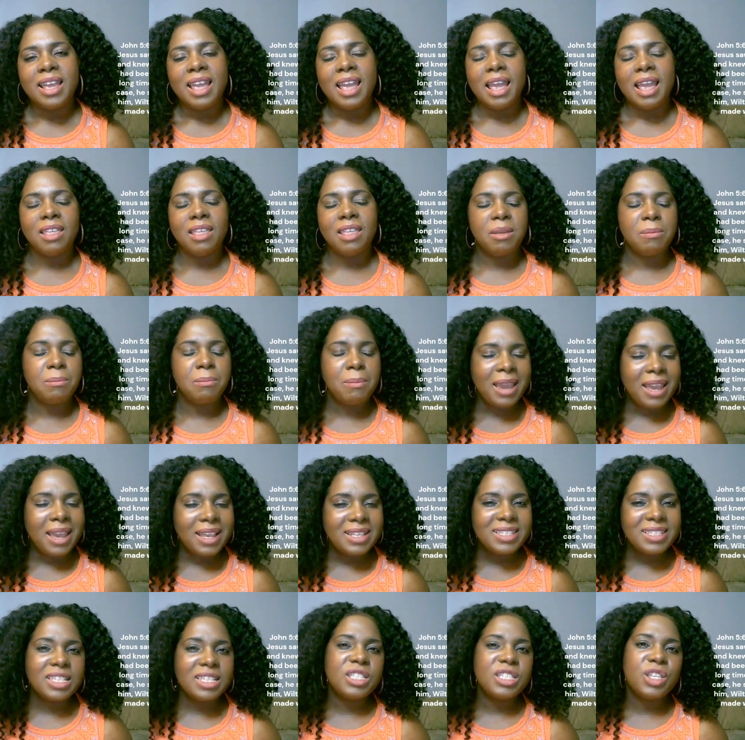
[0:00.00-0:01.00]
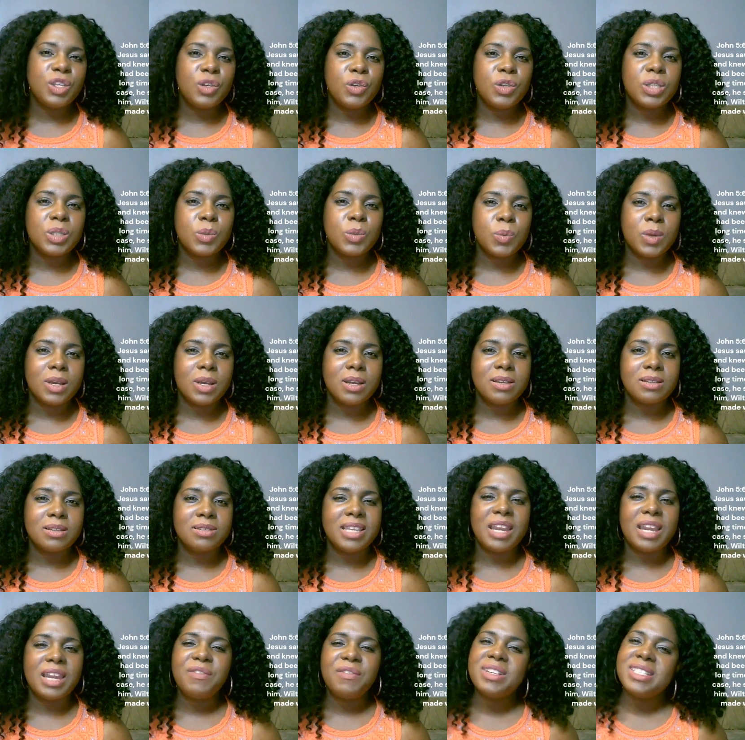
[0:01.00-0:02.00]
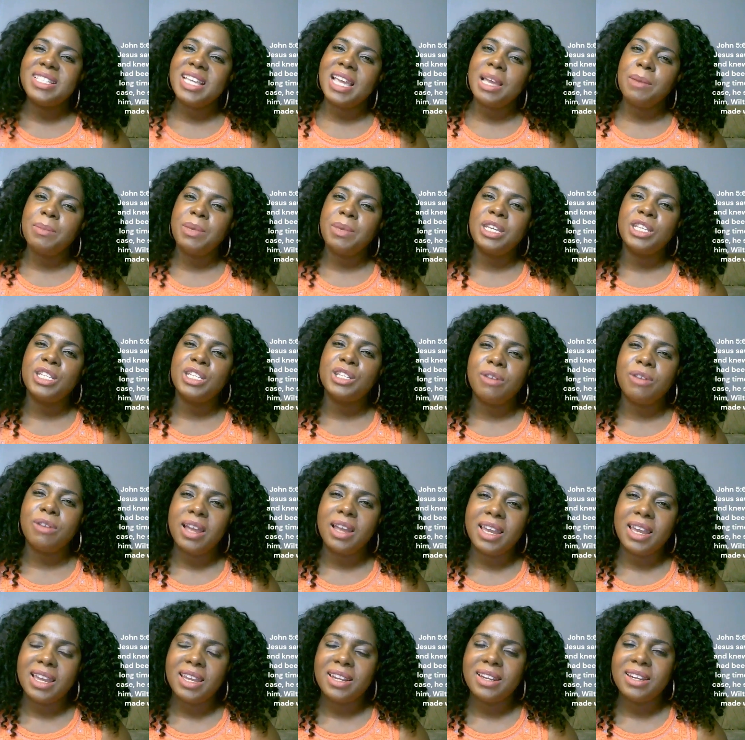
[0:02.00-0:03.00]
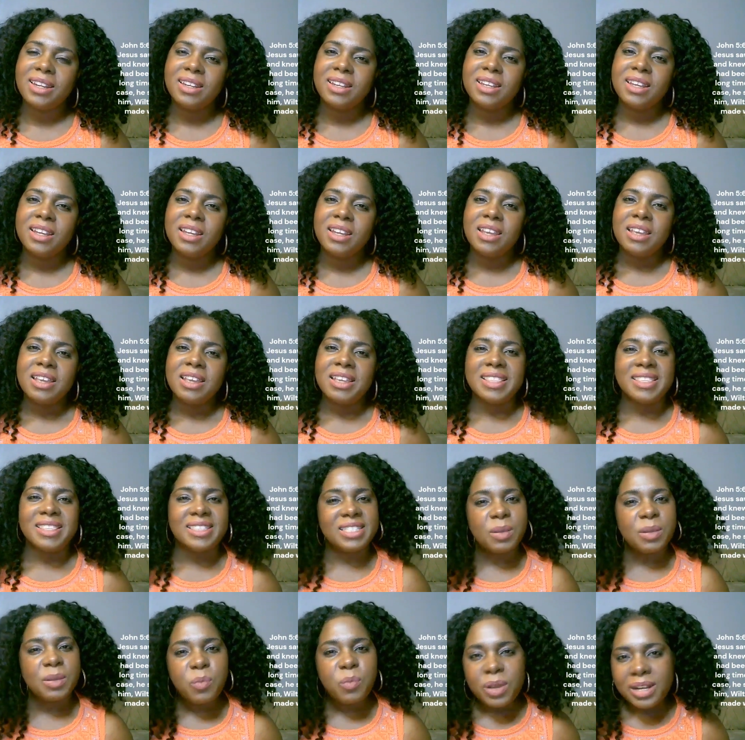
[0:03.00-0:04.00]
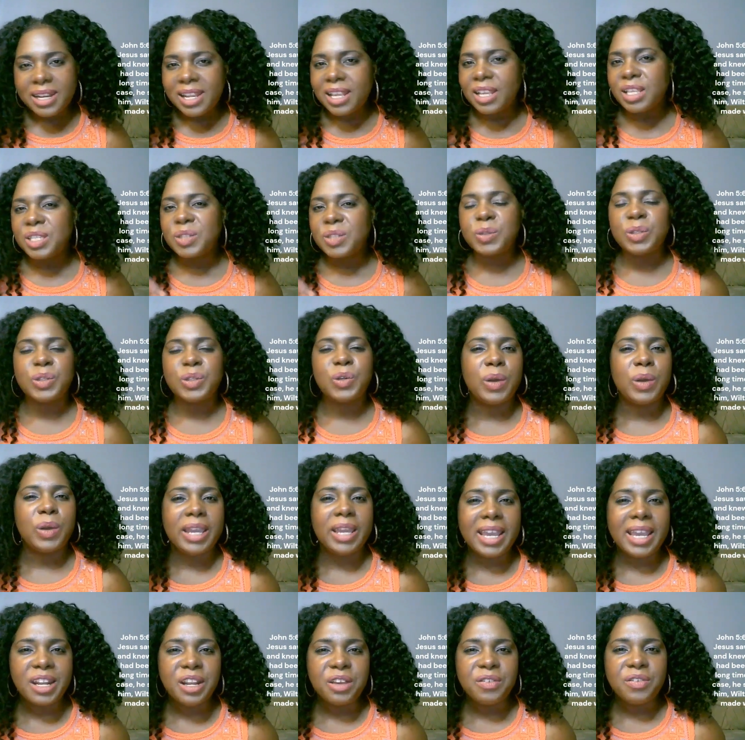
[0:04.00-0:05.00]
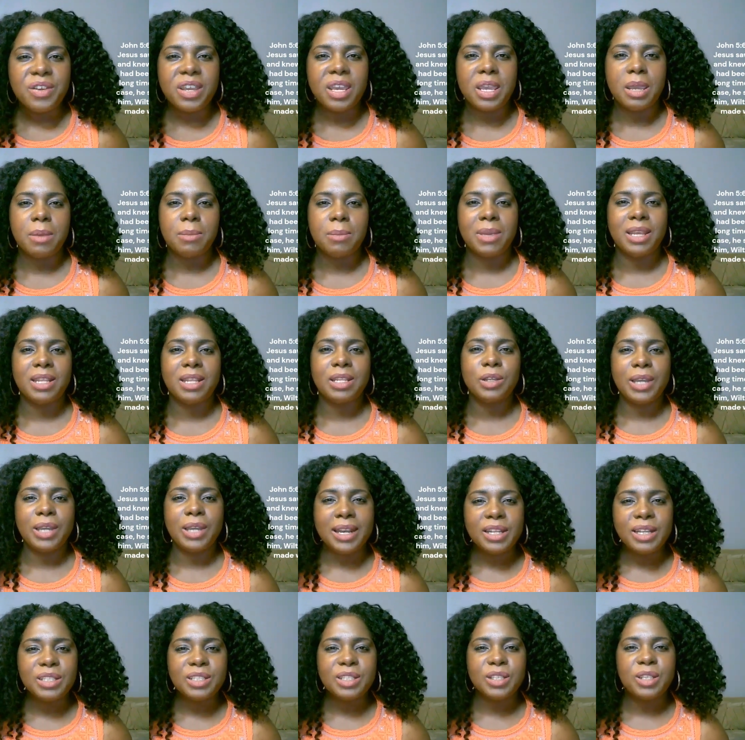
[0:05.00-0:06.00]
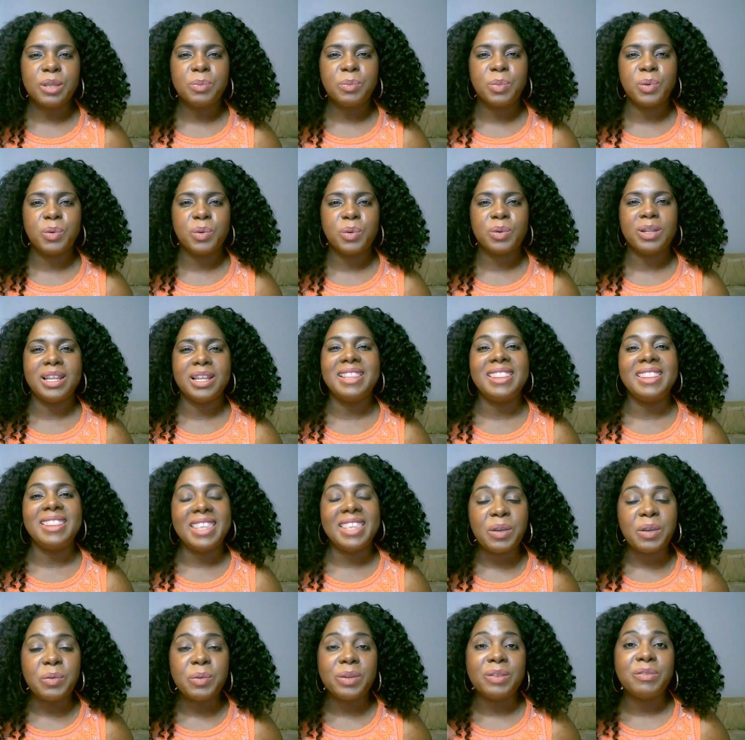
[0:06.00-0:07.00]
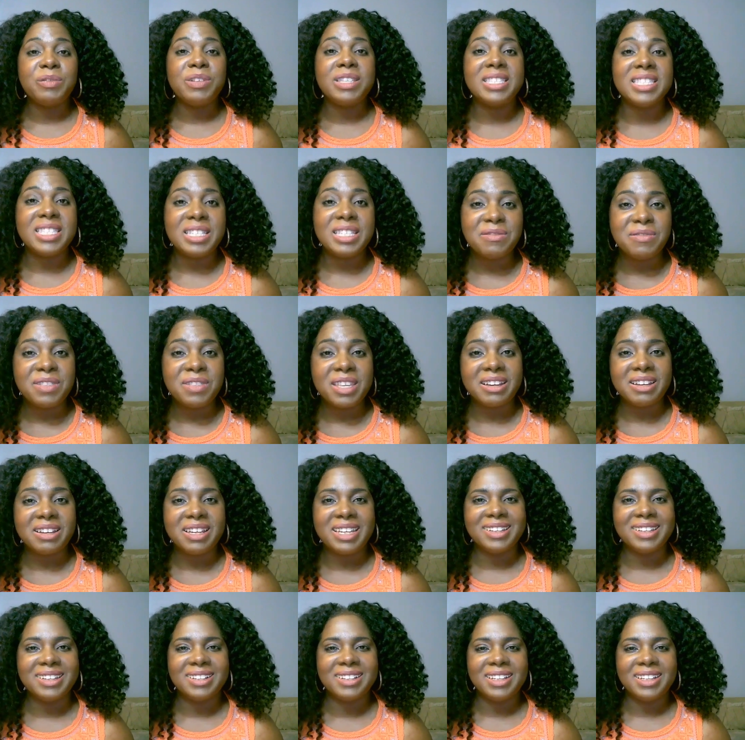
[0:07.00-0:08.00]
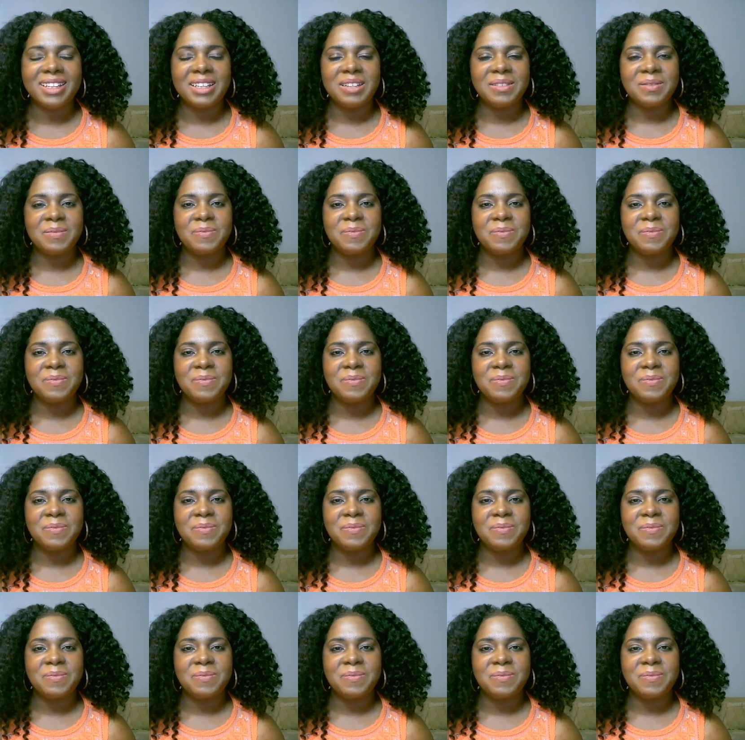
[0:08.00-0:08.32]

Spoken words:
And the man's excuse was every time he tried, someone else would go ahead of him and get into the pool and they would receive their healing.